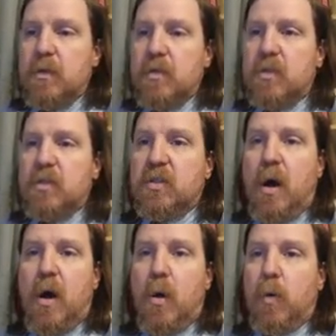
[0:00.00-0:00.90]

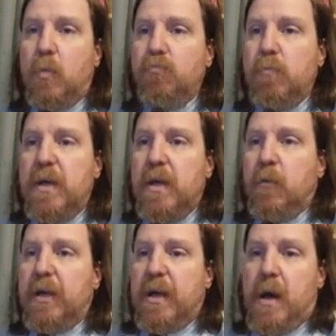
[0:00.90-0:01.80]
So here
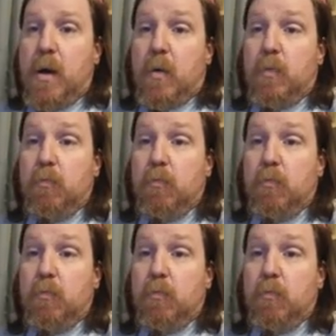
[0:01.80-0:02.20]
we go.